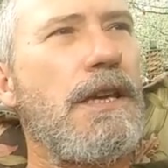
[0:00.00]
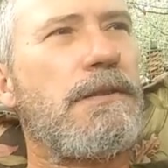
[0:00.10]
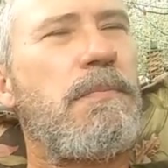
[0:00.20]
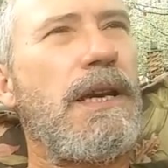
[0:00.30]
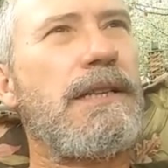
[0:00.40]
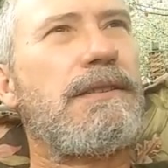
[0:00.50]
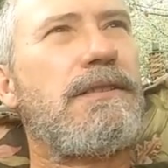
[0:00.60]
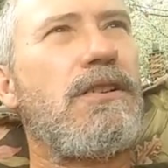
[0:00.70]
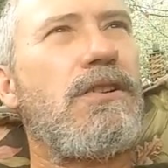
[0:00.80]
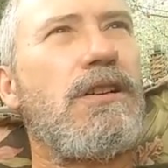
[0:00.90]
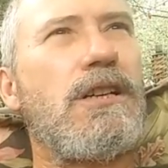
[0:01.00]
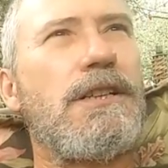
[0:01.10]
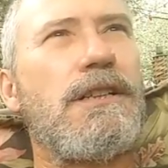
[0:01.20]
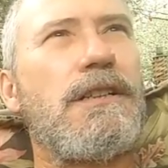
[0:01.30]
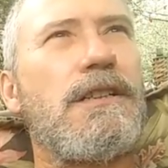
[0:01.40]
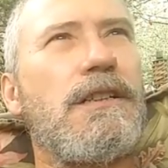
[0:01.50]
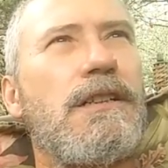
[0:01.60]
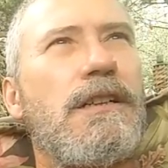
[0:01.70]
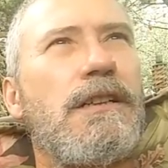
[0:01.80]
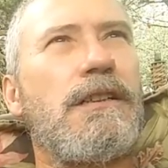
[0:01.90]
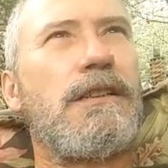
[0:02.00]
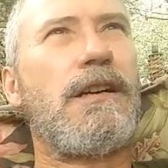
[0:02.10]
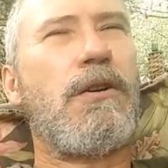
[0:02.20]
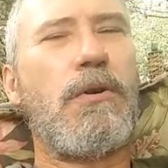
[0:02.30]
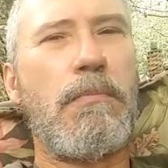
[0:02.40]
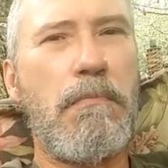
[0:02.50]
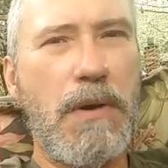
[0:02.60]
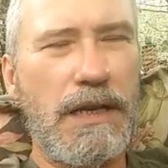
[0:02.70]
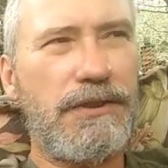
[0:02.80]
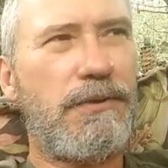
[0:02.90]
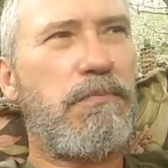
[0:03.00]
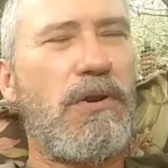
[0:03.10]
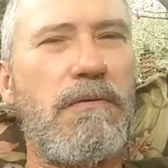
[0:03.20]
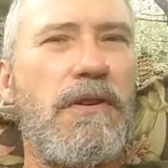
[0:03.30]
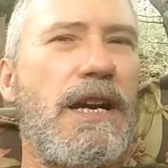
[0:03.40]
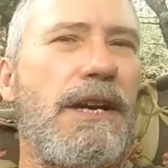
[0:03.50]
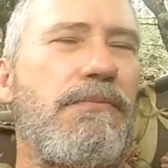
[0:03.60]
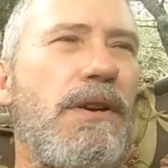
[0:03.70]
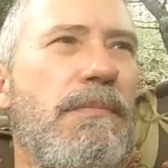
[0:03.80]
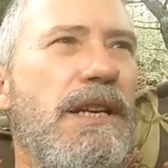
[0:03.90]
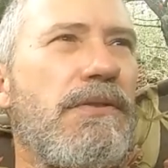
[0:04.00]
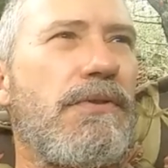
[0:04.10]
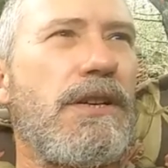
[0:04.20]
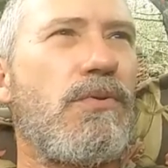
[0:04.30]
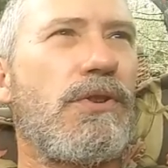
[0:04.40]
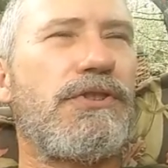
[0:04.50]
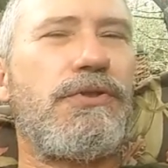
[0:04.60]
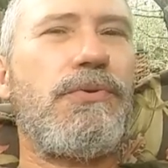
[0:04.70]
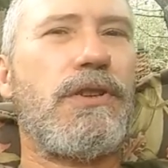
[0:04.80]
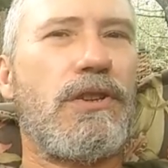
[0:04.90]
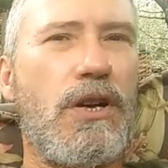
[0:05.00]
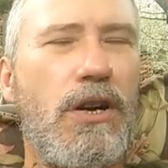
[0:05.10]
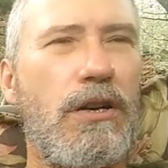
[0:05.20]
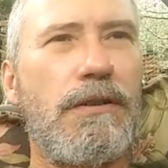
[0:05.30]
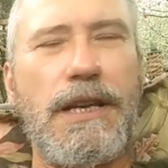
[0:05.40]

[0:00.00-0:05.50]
is based on, uh, uh, must provide remedy and recourse to the law,